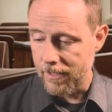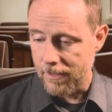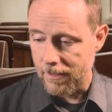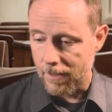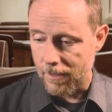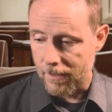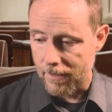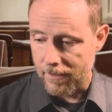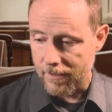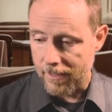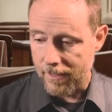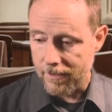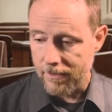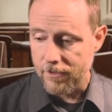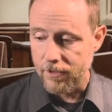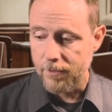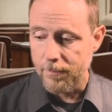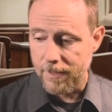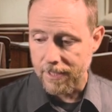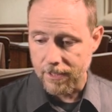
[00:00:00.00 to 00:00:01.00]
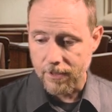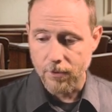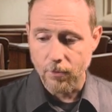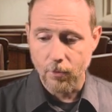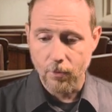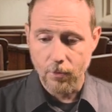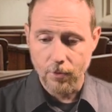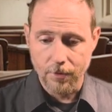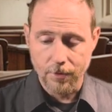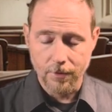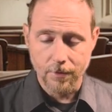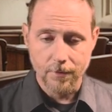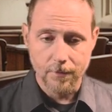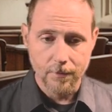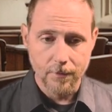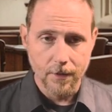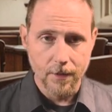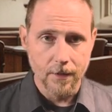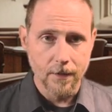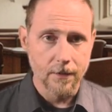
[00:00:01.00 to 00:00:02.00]
the uh, head of the Dominican order
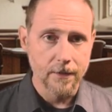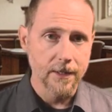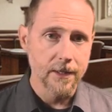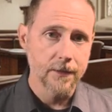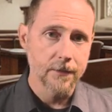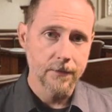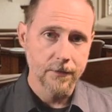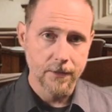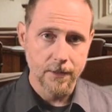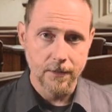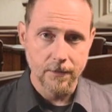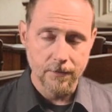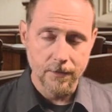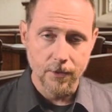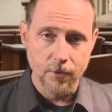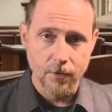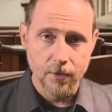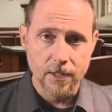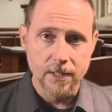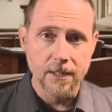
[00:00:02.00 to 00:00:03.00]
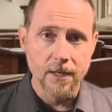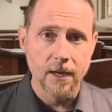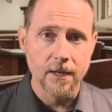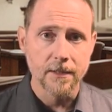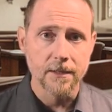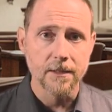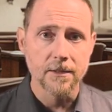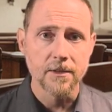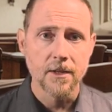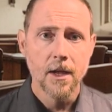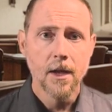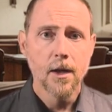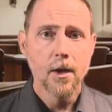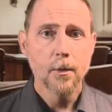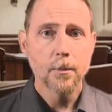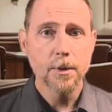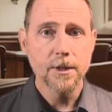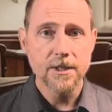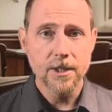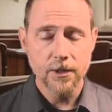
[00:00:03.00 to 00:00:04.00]
uh, in the, the early nineties,
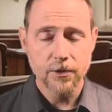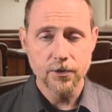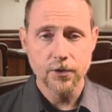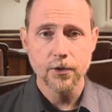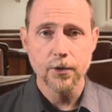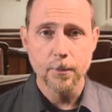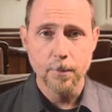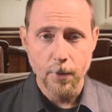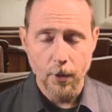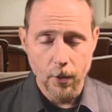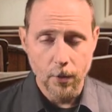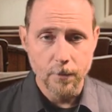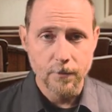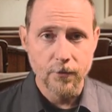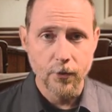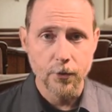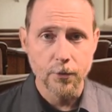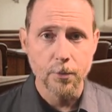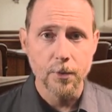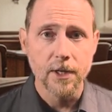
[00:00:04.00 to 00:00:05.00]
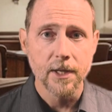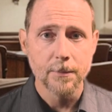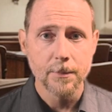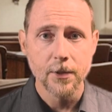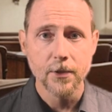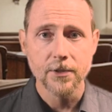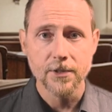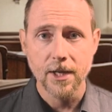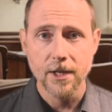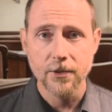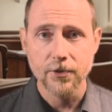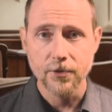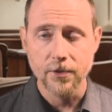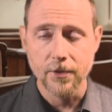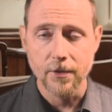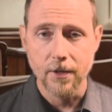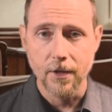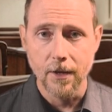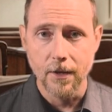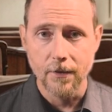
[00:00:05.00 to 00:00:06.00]
petitioned the Pope for the
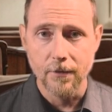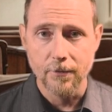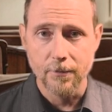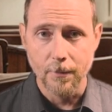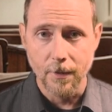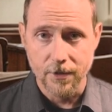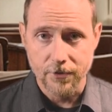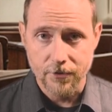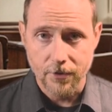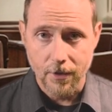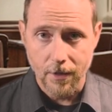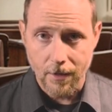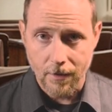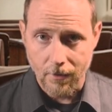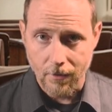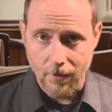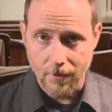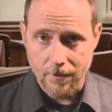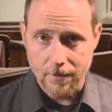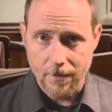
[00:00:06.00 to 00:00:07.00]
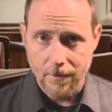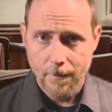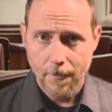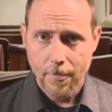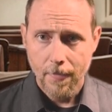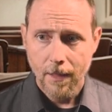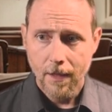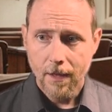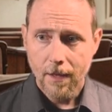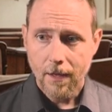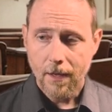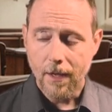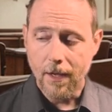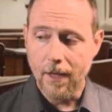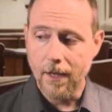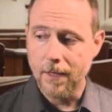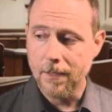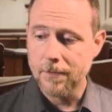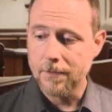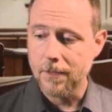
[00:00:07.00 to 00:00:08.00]
rehabilitation of Meister Eckhart.
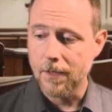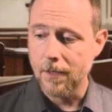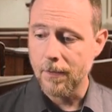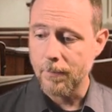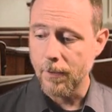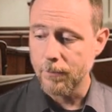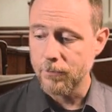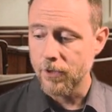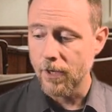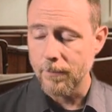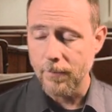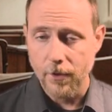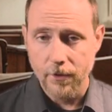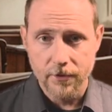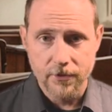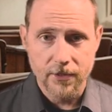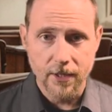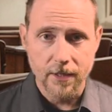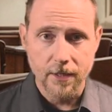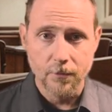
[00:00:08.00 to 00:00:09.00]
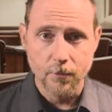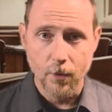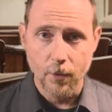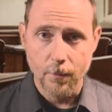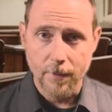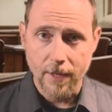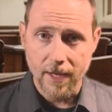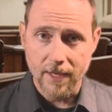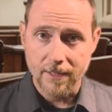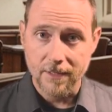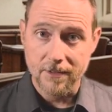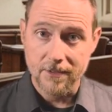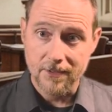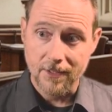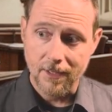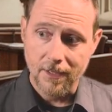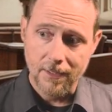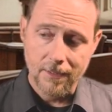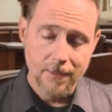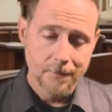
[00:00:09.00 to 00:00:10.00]
And uh, Pope John Paul the Second wrote back and
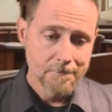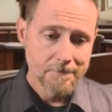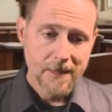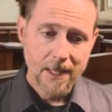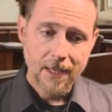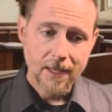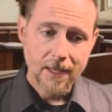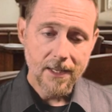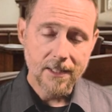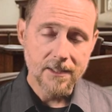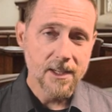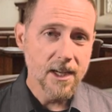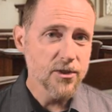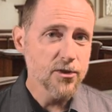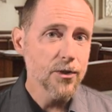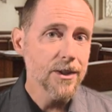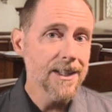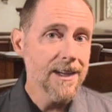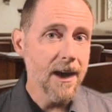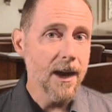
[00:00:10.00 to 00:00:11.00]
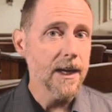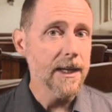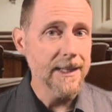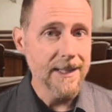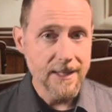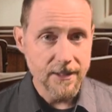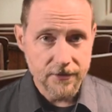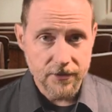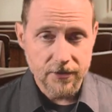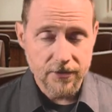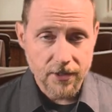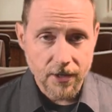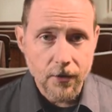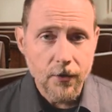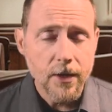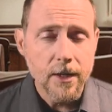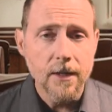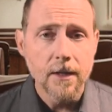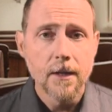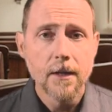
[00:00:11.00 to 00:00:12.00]
said, it's actually not
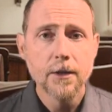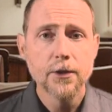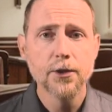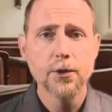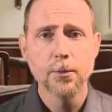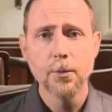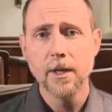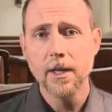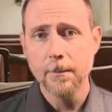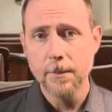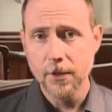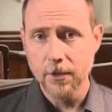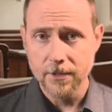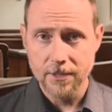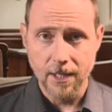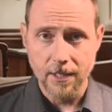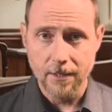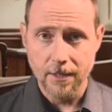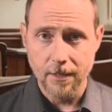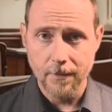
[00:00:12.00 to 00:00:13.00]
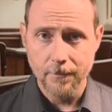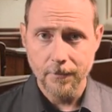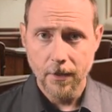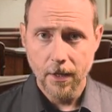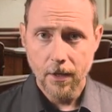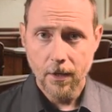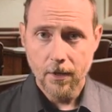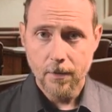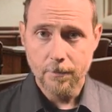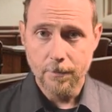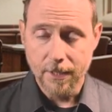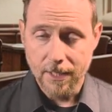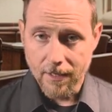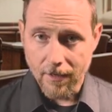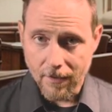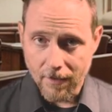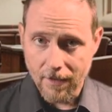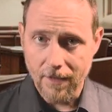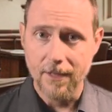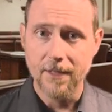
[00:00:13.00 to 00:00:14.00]
necessary to rehabilitate him
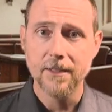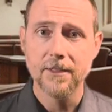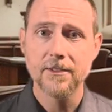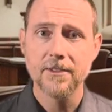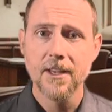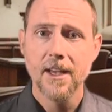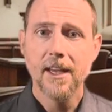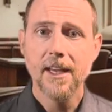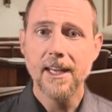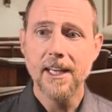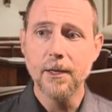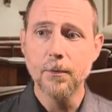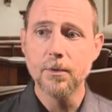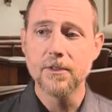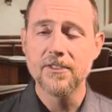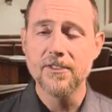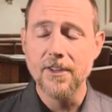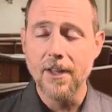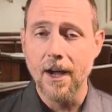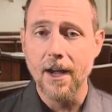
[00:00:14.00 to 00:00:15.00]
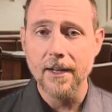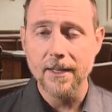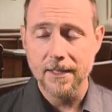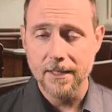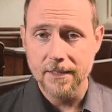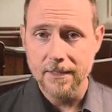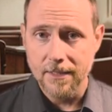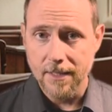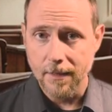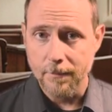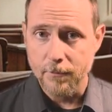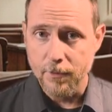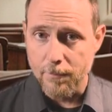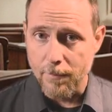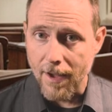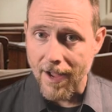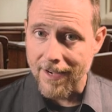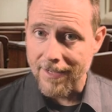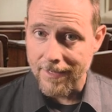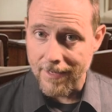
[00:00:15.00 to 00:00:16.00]
because he was not condemned
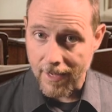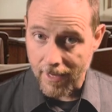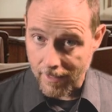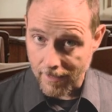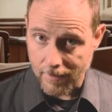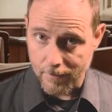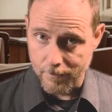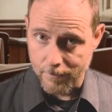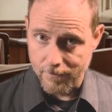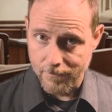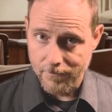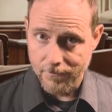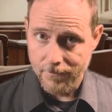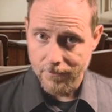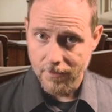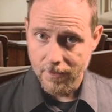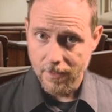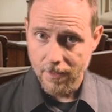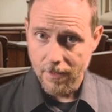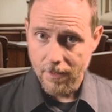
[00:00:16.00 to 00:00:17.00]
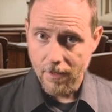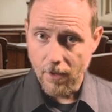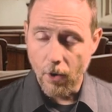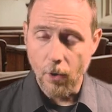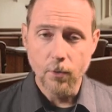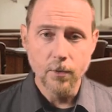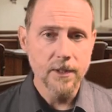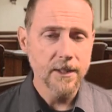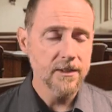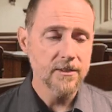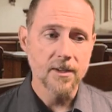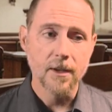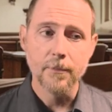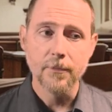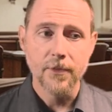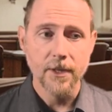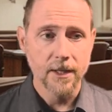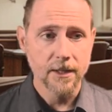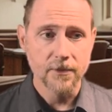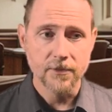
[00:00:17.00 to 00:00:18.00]
by name. Only
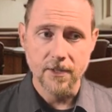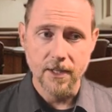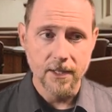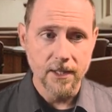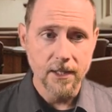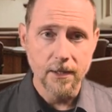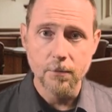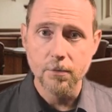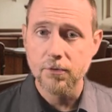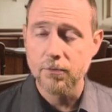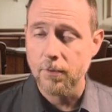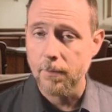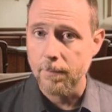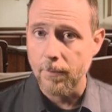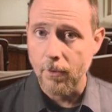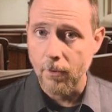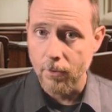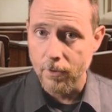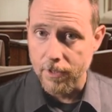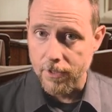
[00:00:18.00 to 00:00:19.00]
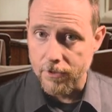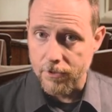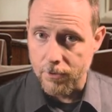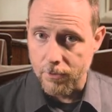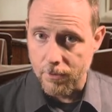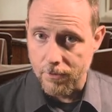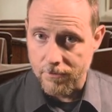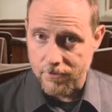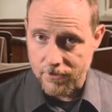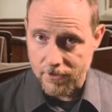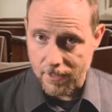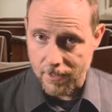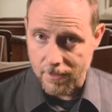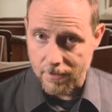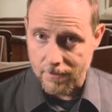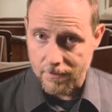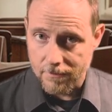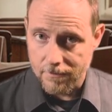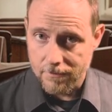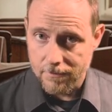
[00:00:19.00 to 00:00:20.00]
some things that he was reported to have
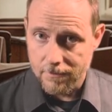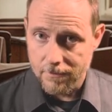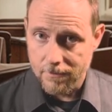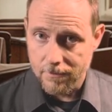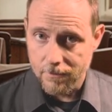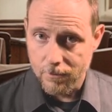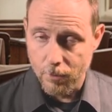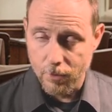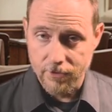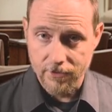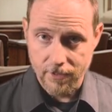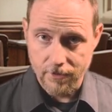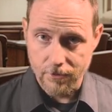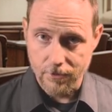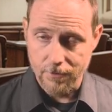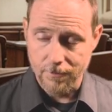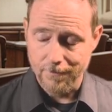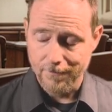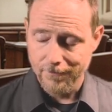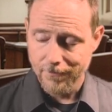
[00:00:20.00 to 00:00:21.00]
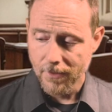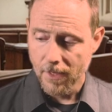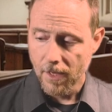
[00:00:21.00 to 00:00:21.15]
said were censored.